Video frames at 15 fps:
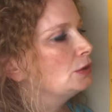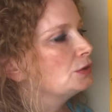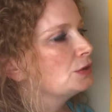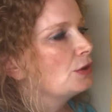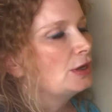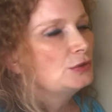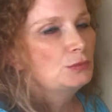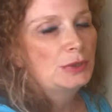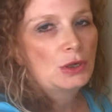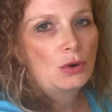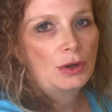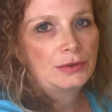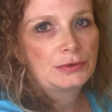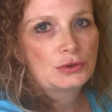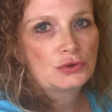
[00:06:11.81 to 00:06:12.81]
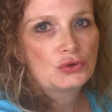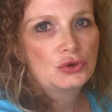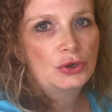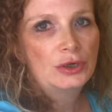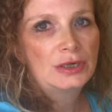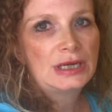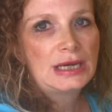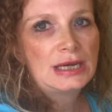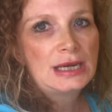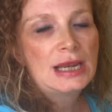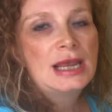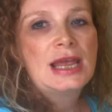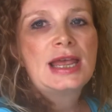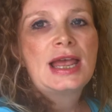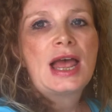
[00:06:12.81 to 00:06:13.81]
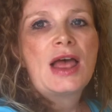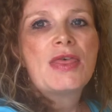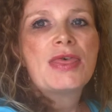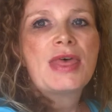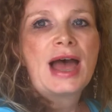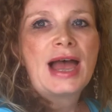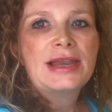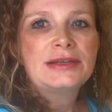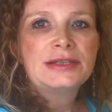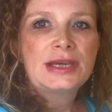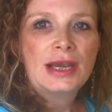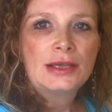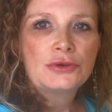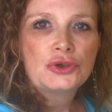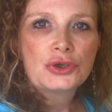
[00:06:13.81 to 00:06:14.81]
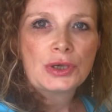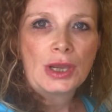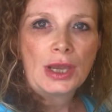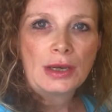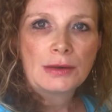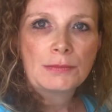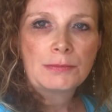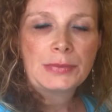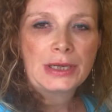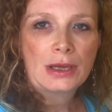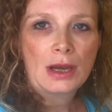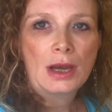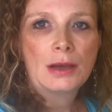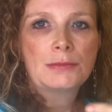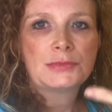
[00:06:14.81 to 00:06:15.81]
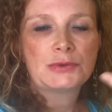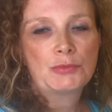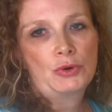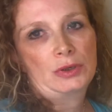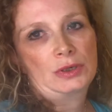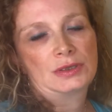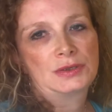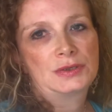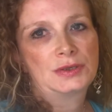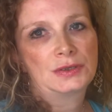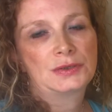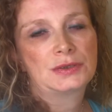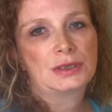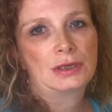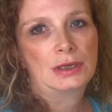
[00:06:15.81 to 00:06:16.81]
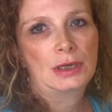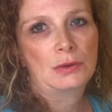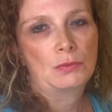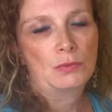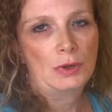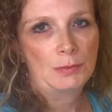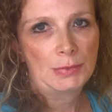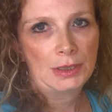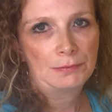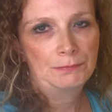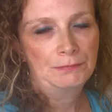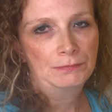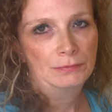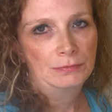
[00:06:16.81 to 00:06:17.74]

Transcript: So as we go on this journey, that tension becomes more consistent in women.